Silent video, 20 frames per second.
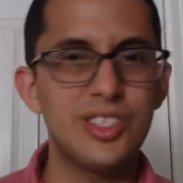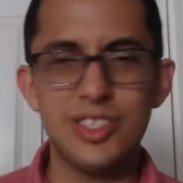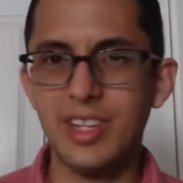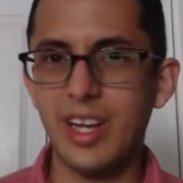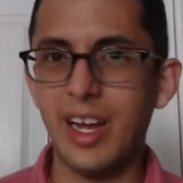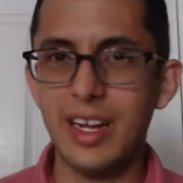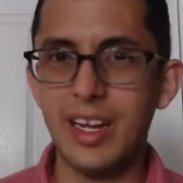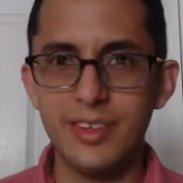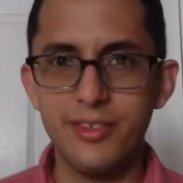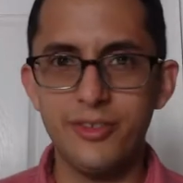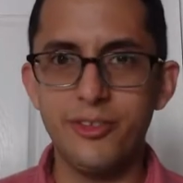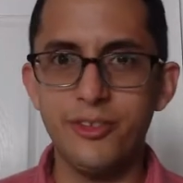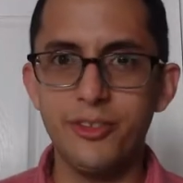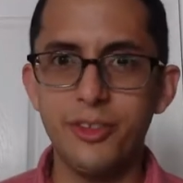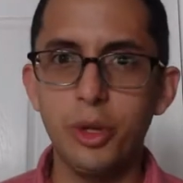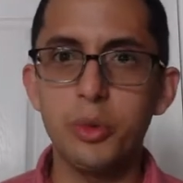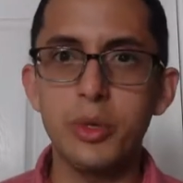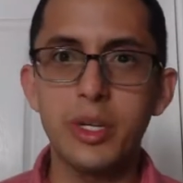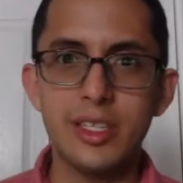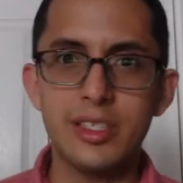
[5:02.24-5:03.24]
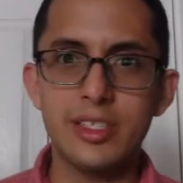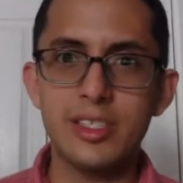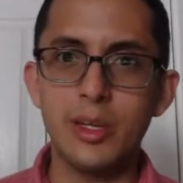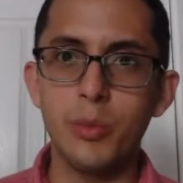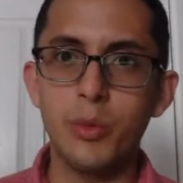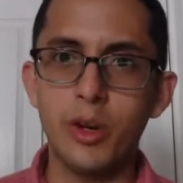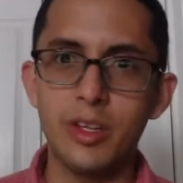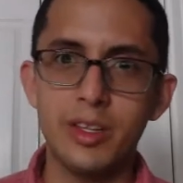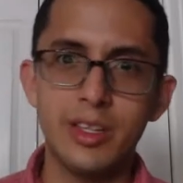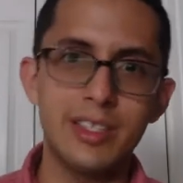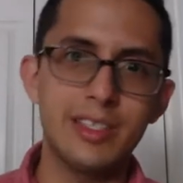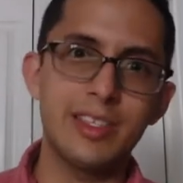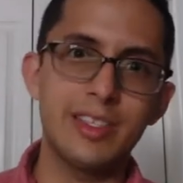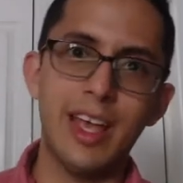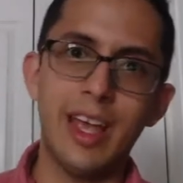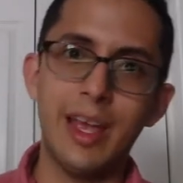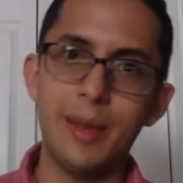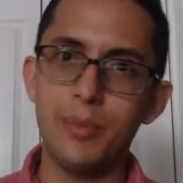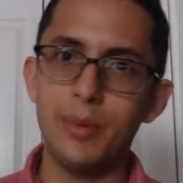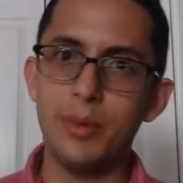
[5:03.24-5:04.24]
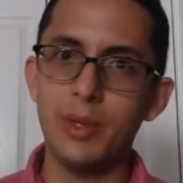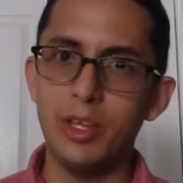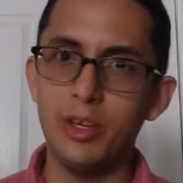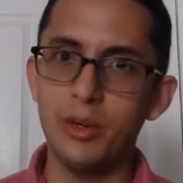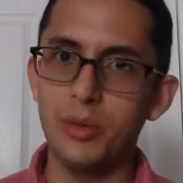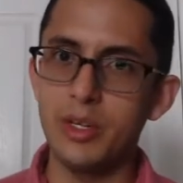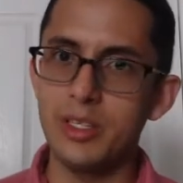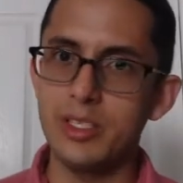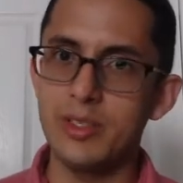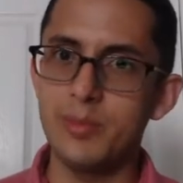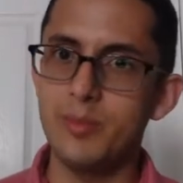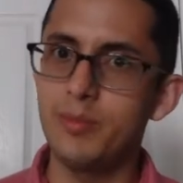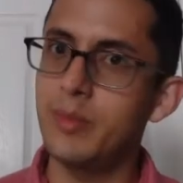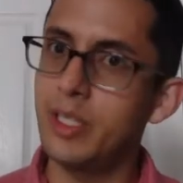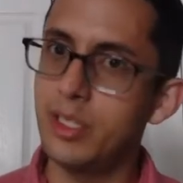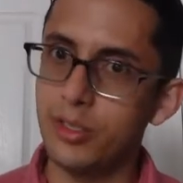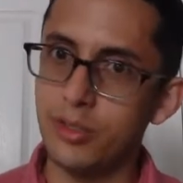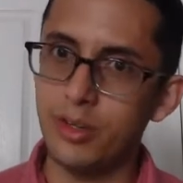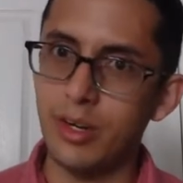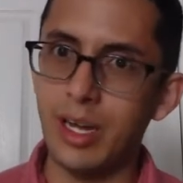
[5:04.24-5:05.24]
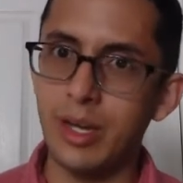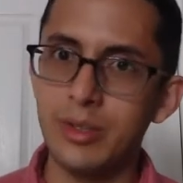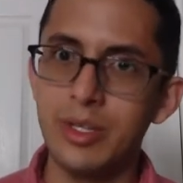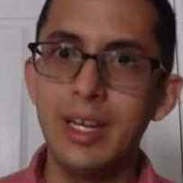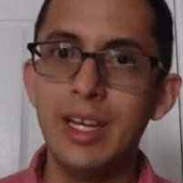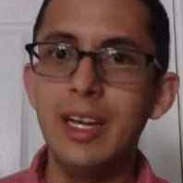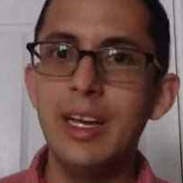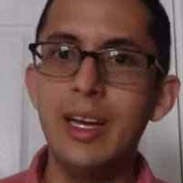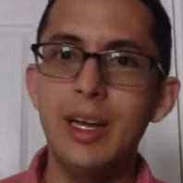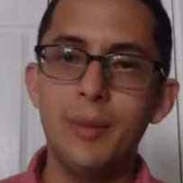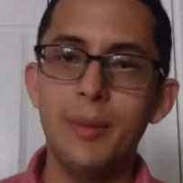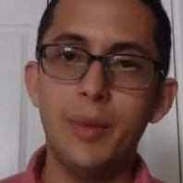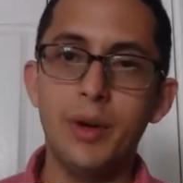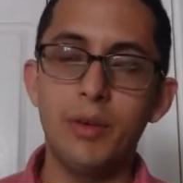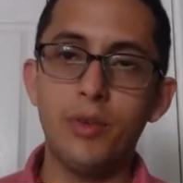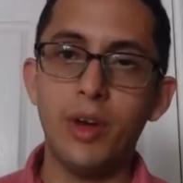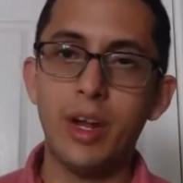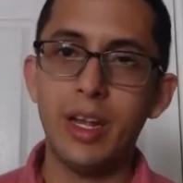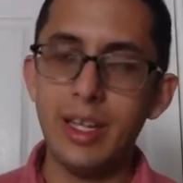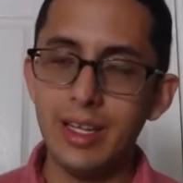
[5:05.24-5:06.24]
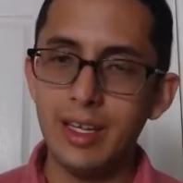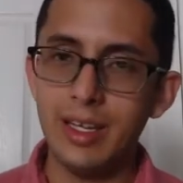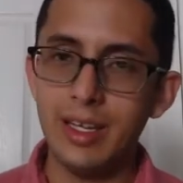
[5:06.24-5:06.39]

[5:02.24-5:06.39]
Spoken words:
just kind of floating somewhere in this ambiguous middle ground. But right